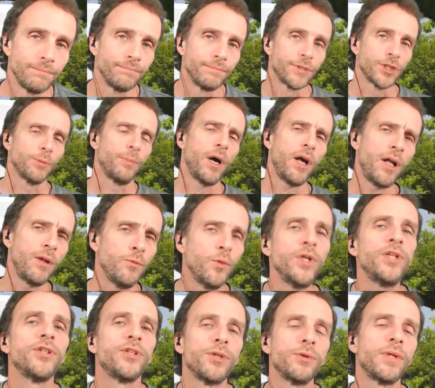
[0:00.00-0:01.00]
So, Paul,
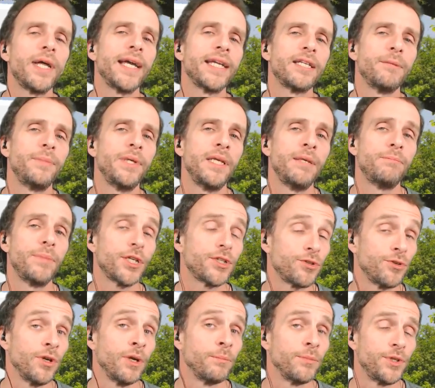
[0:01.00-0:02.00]
wouldn't you like to be picture
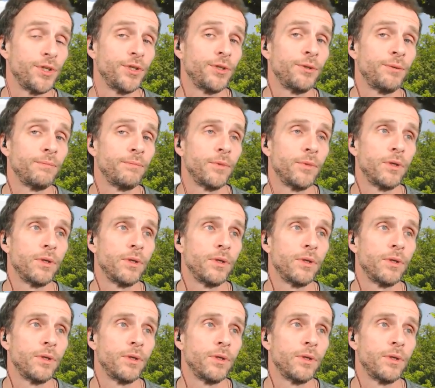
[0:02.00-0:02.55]
number 2?